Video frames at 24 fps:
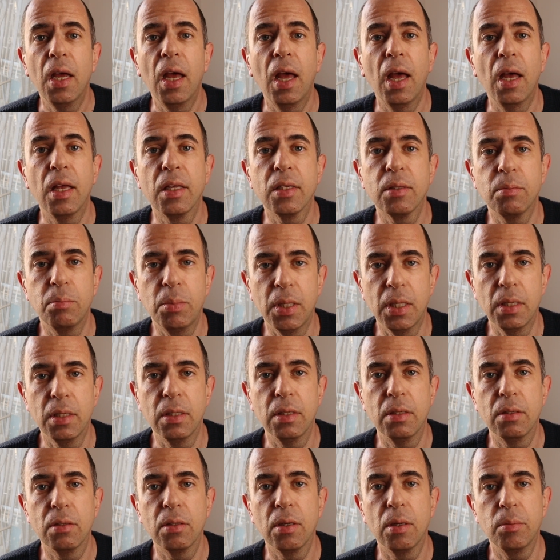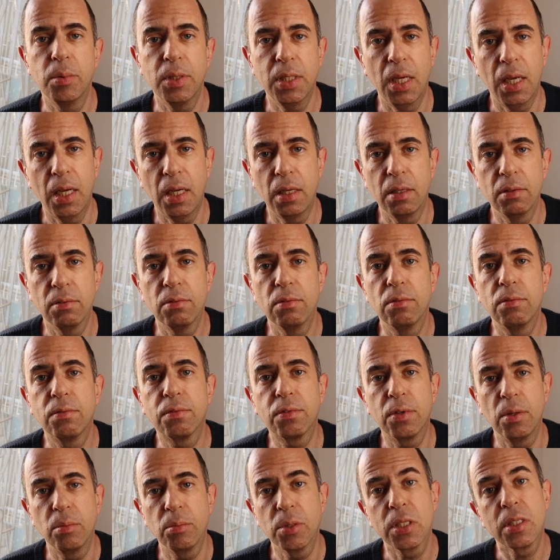has been obtained
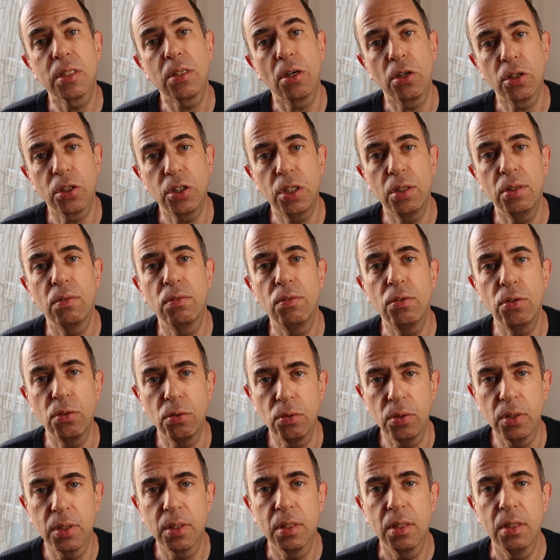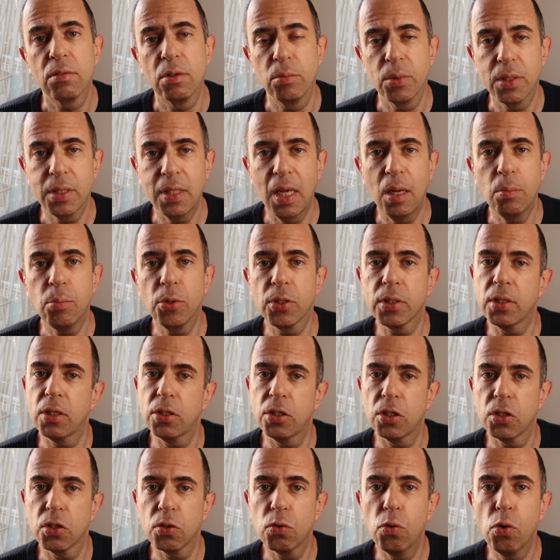from starchy foods, from staples such
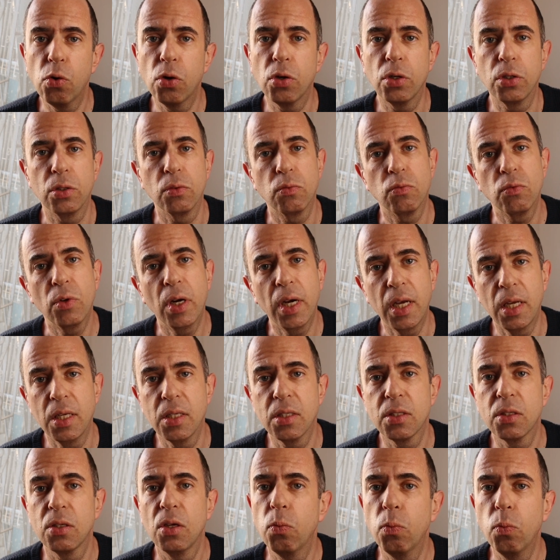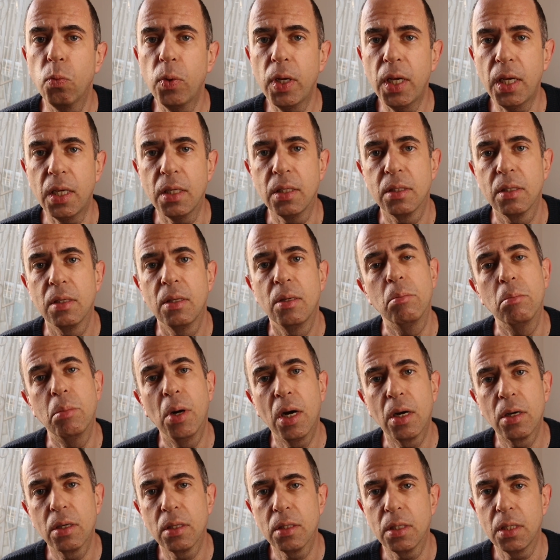as corn, rice, wheat,
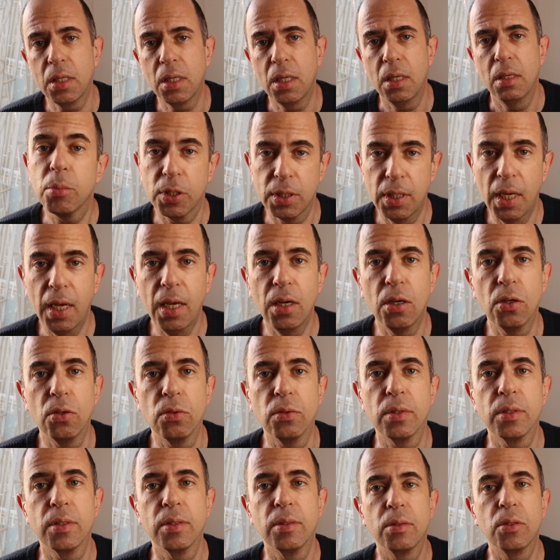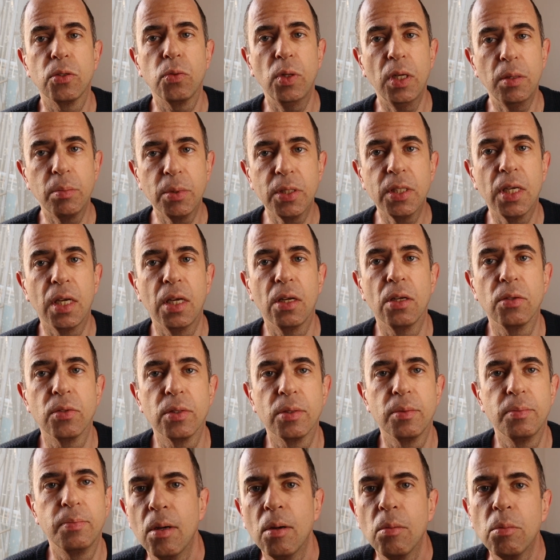barley, potatoes, sweet potatoes.